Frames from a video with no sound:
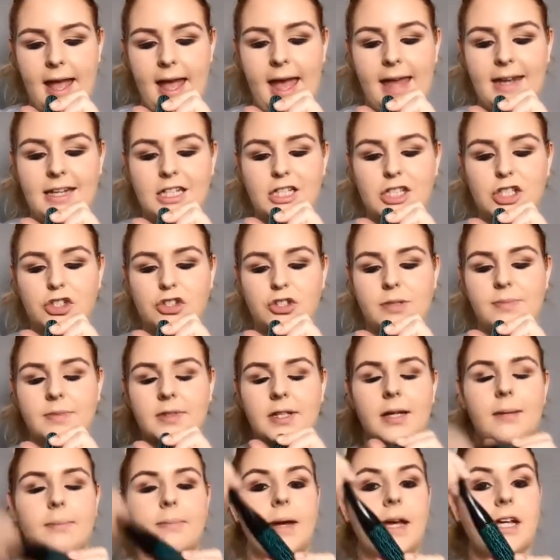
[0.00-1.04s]
in Extreme
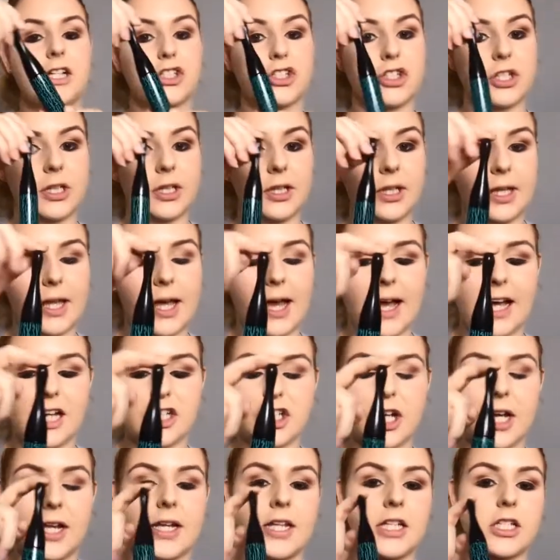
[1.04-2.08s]
Dimension
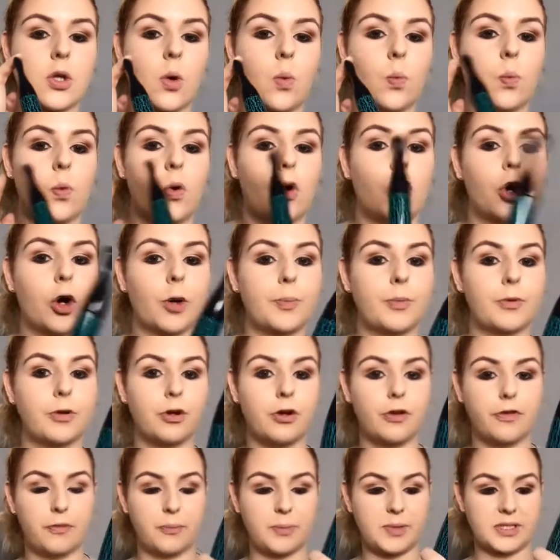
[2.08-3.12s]
Lash, and it's
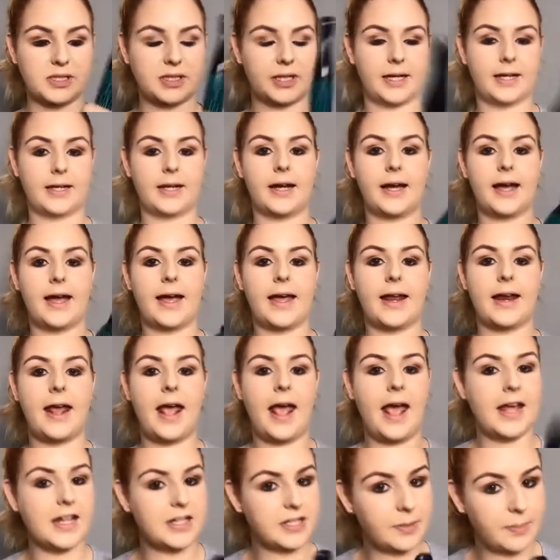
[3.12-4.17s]
waterproof mascara and
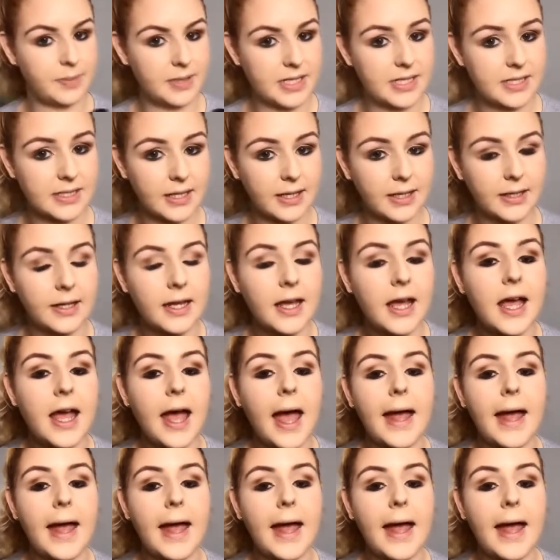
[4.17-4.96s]
it's amazing.